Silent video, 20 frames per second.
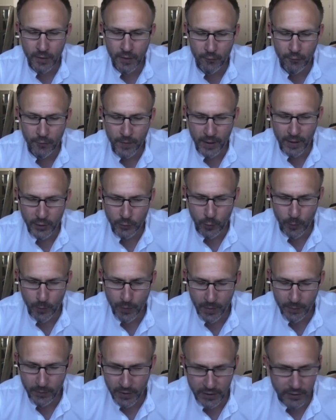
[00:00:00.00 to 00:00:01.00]
information will be
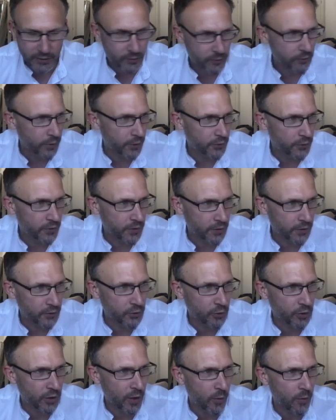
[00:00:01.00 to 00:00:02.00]
updated on Crohn's
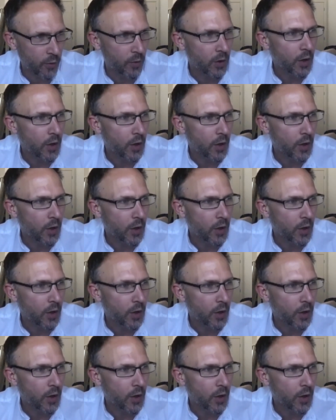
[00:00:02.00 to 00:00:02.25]
Colitis UK